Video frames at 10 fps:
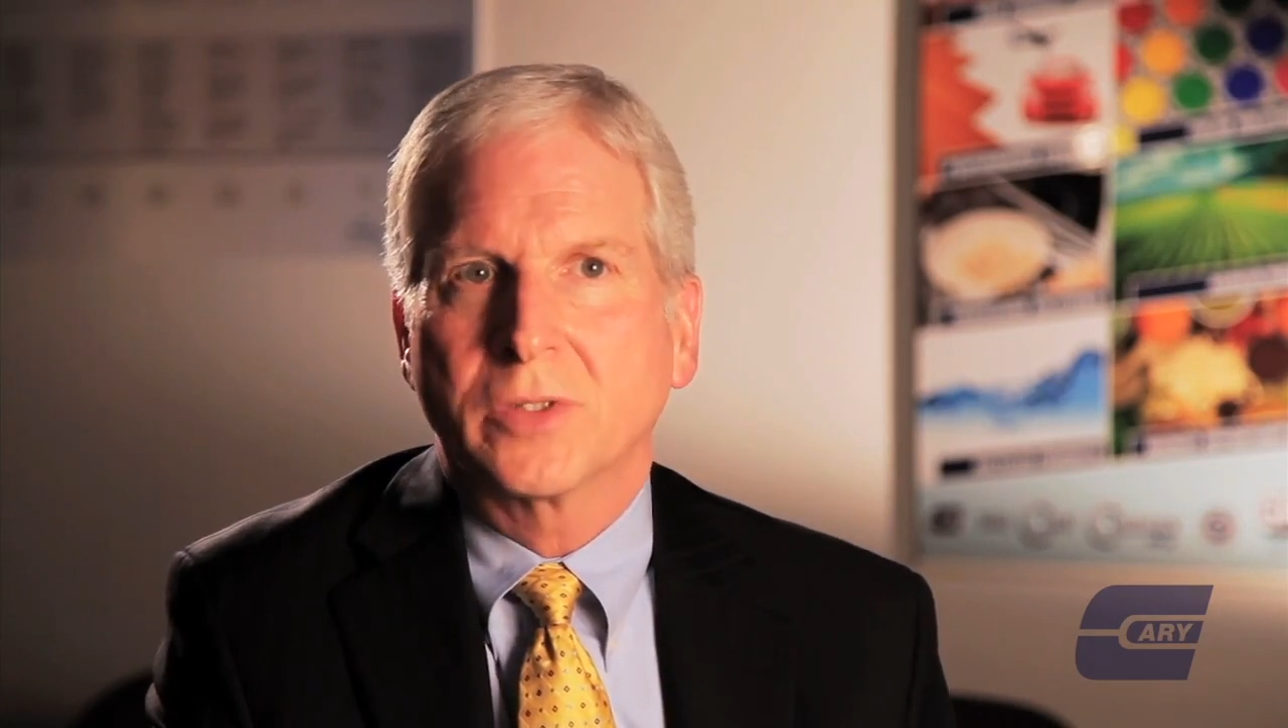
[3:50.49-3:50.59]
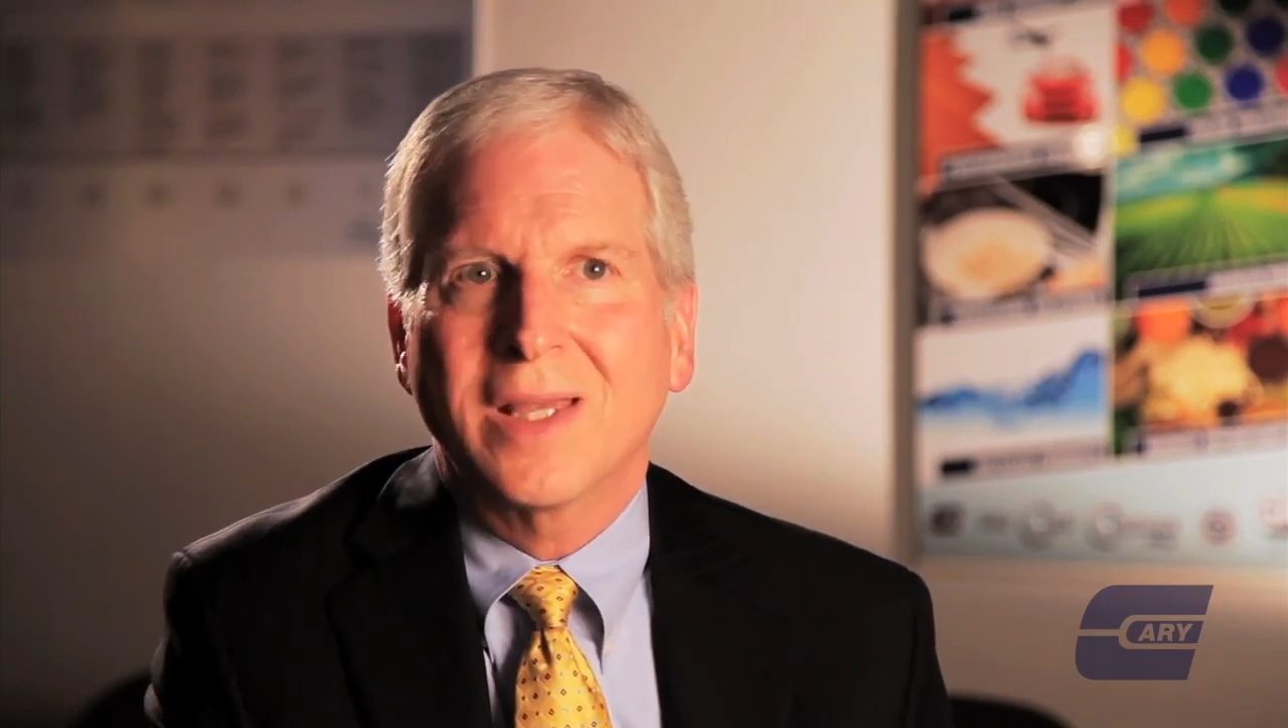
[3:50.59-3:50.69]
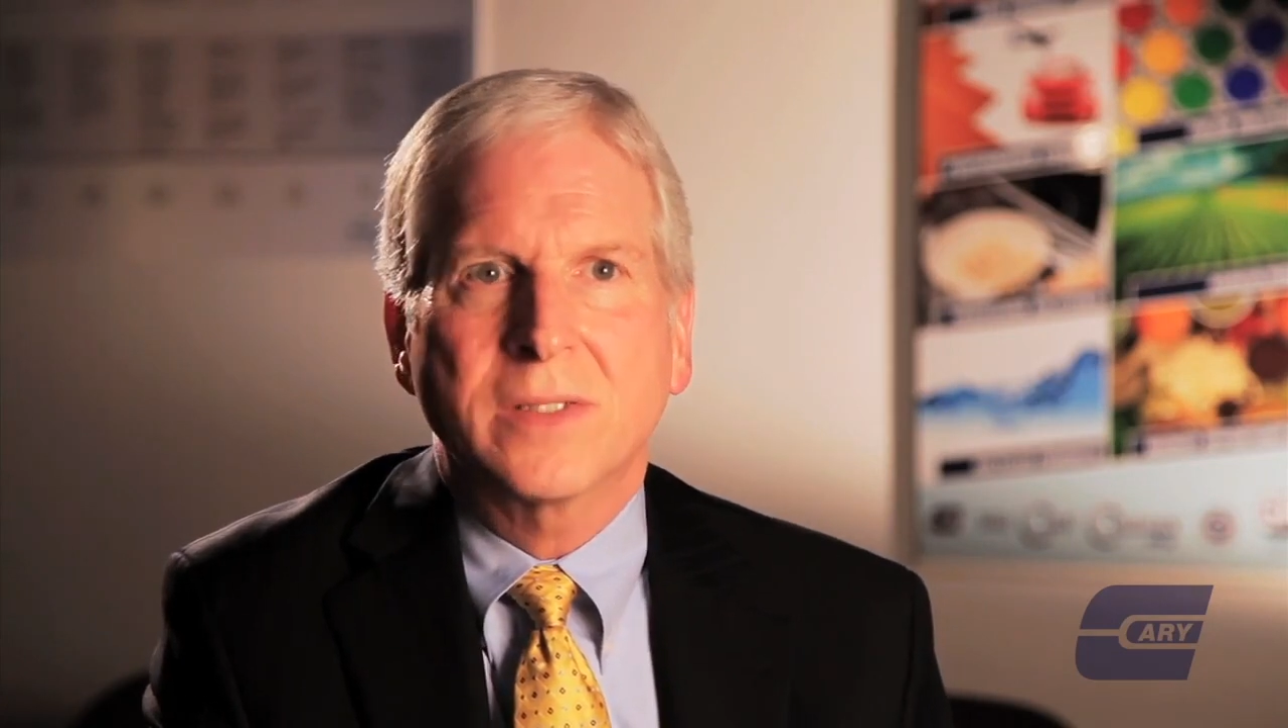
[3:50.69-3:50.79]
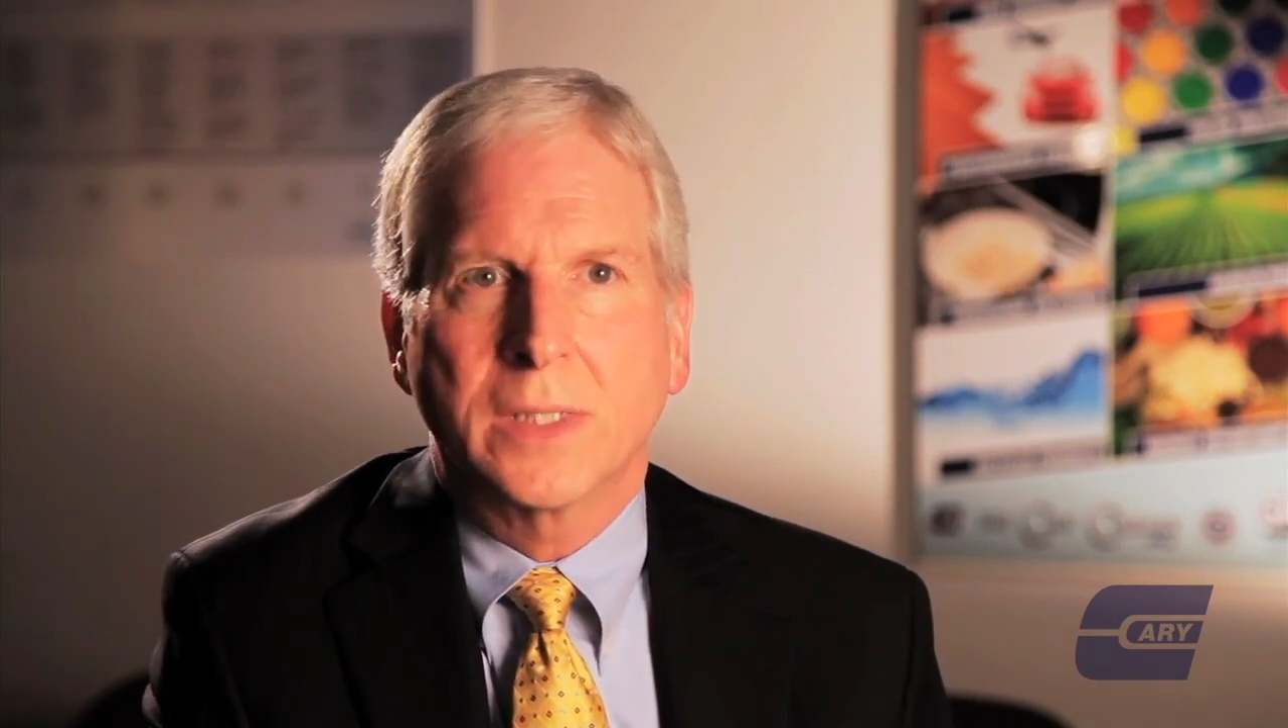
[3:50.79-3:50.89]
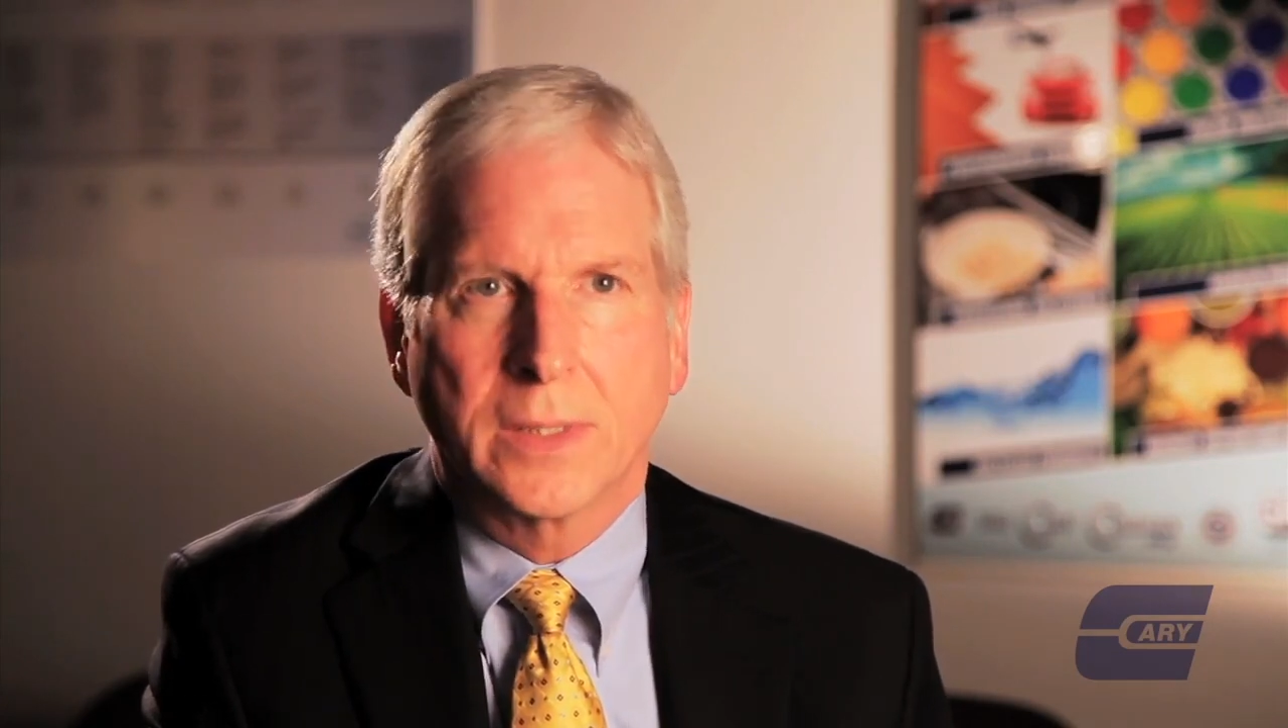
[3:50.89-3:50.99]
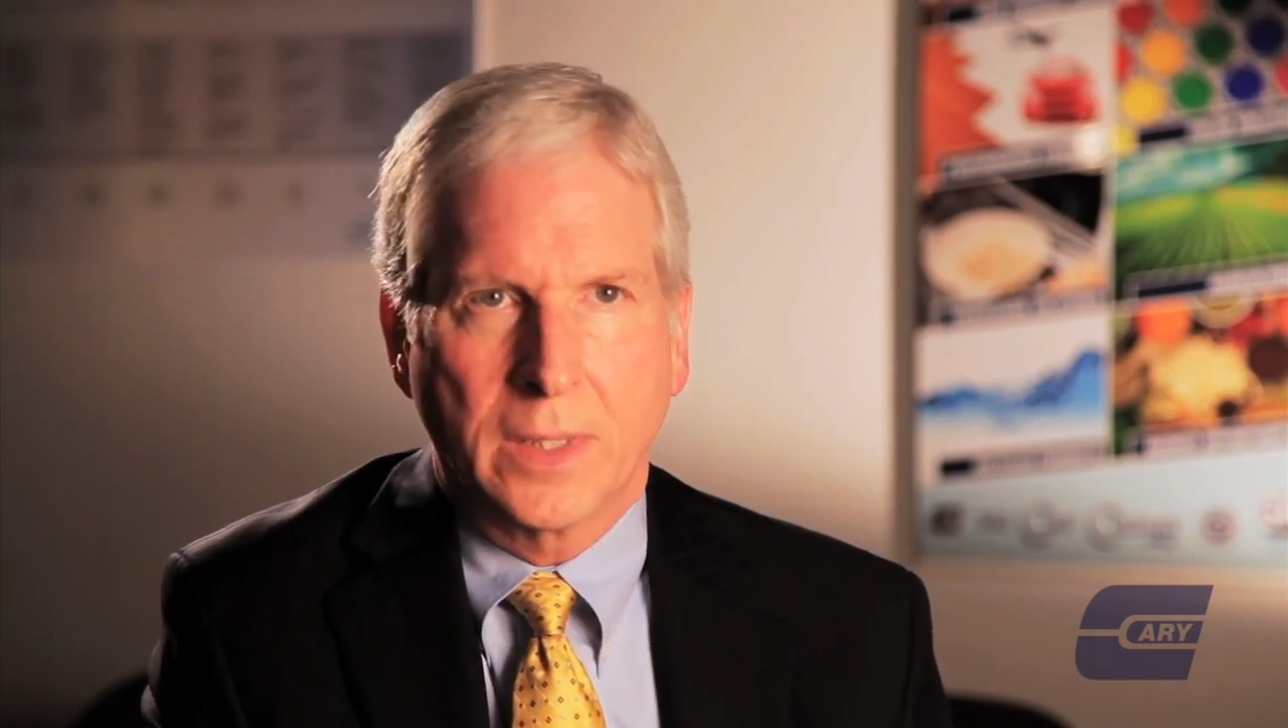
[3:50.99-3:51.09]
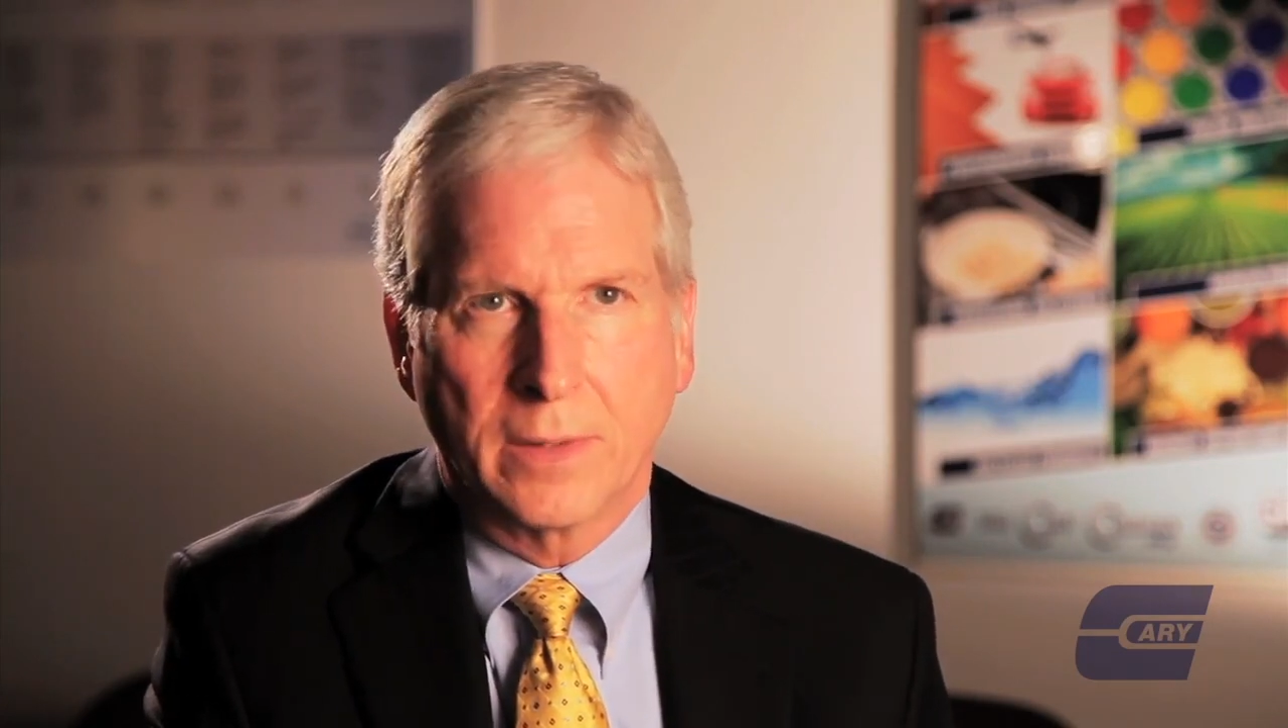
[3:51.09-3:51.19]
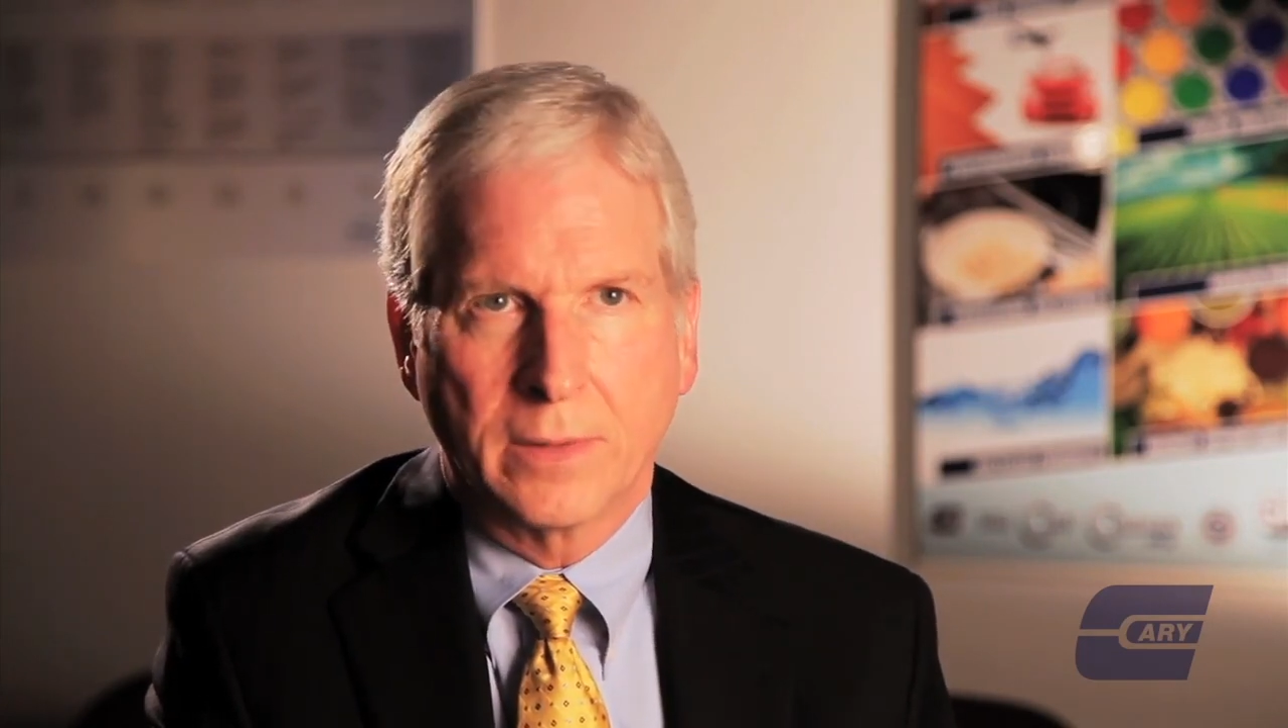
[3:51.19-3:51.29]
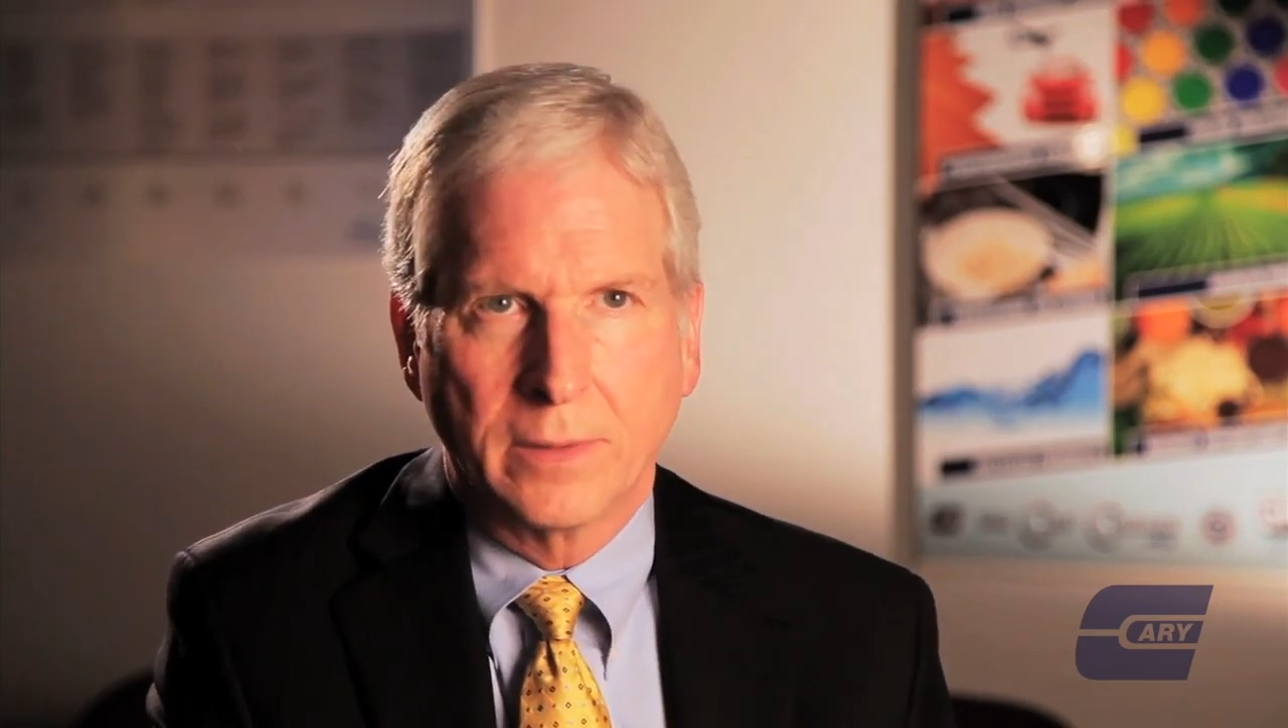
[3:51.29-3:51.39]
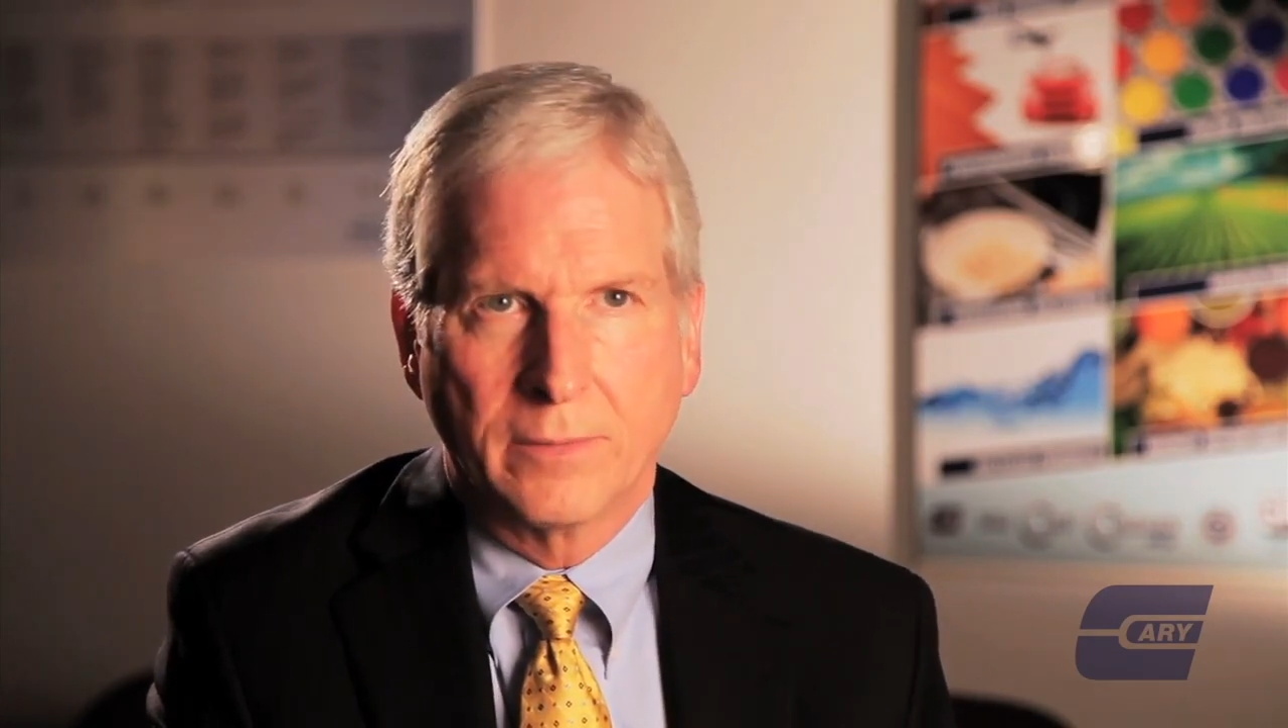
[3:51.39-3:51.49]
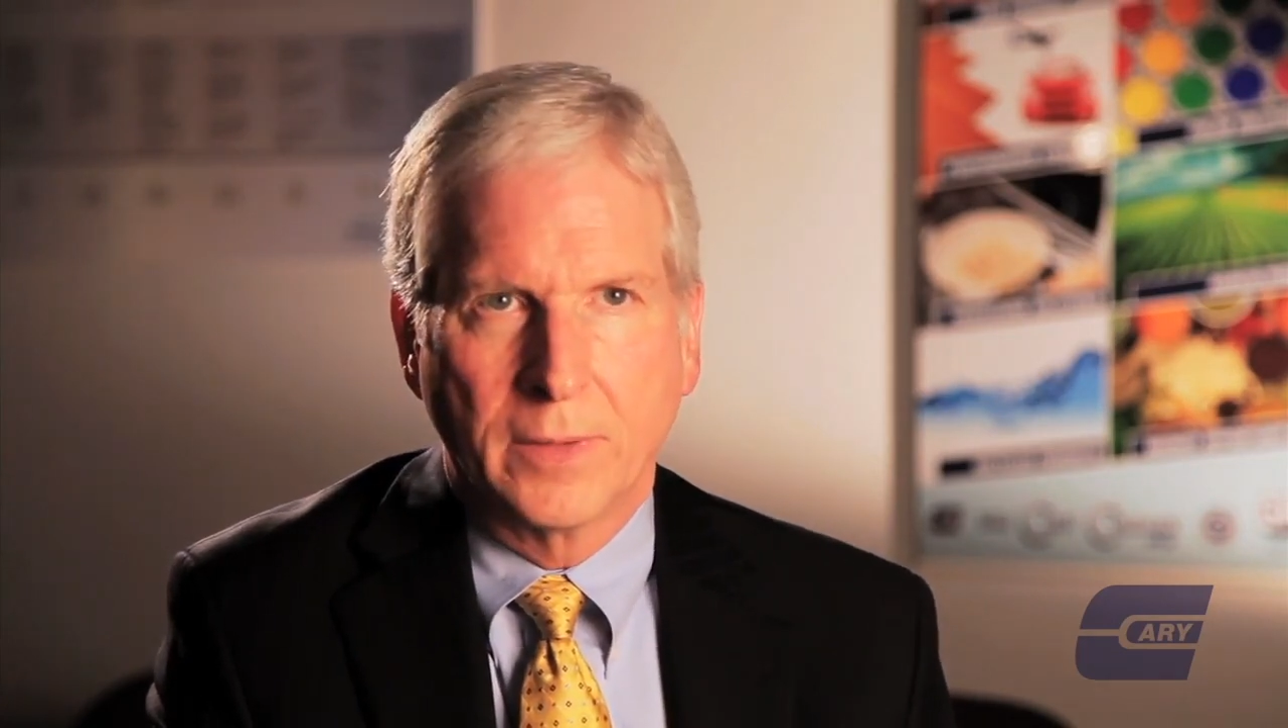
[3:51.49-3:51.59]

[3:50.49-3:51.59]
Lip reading: testing done